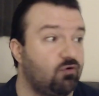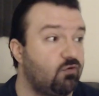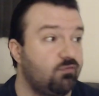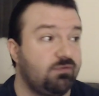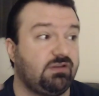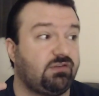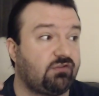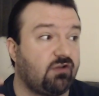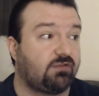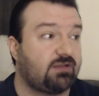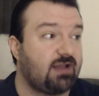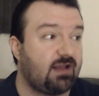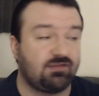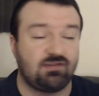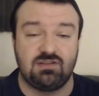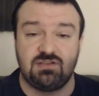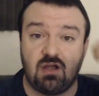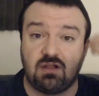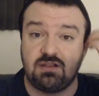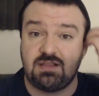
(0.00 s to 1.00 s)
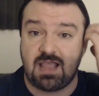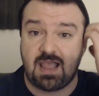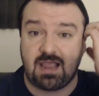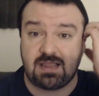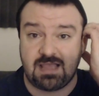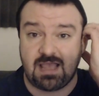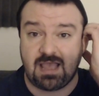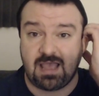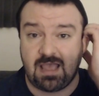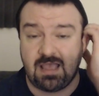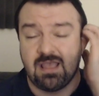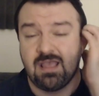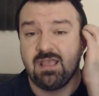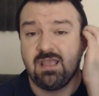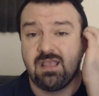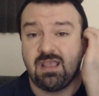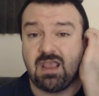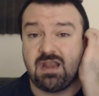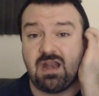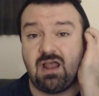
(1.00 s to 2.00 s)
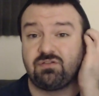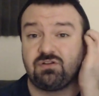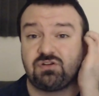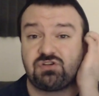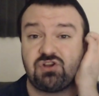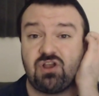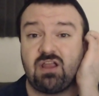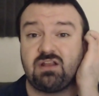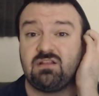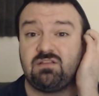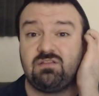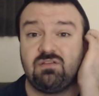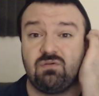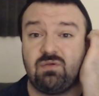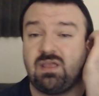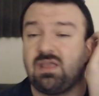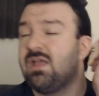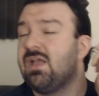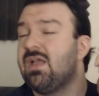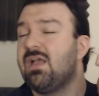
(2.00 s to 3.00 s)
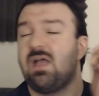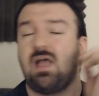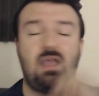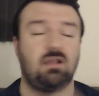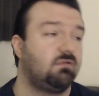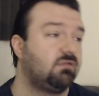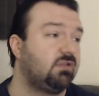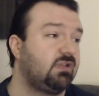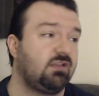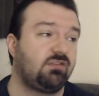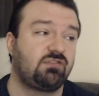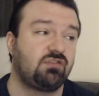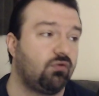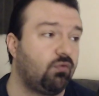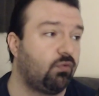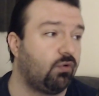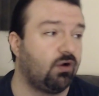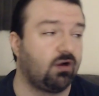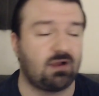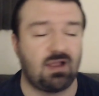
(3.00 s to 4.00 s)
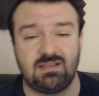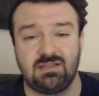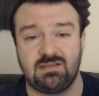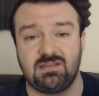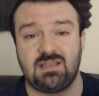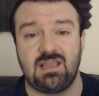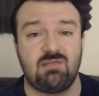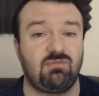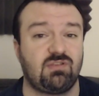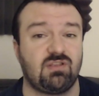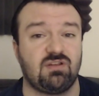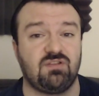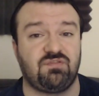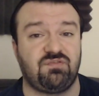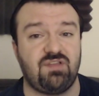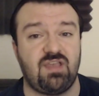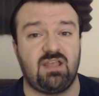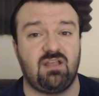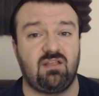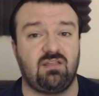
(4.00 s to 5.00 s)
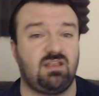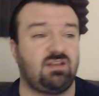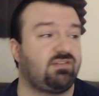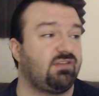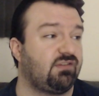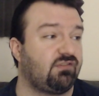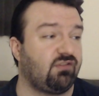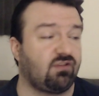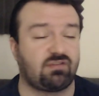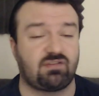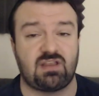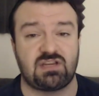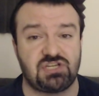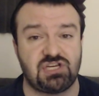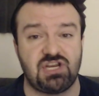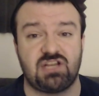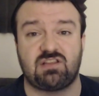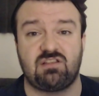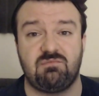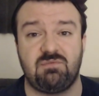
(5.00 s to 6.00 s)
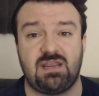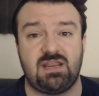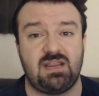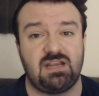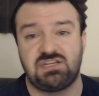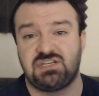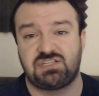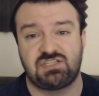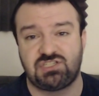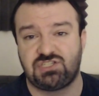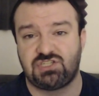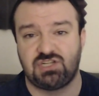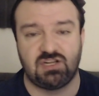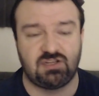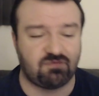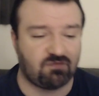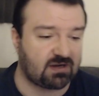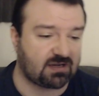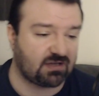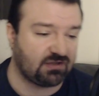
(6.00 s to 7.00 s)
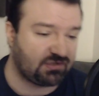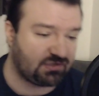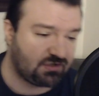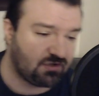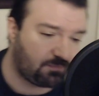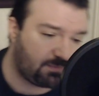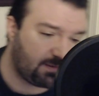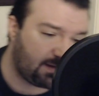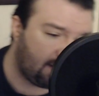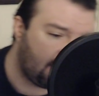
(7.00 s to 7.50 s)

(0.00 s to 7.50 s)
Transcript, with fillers: Ubisoft hasn't done that yet, and now they're trying to do it. I don't think it's gonna work. I think the game's gonna fail. It's it looks like shit to me. It just it's fucking stupid.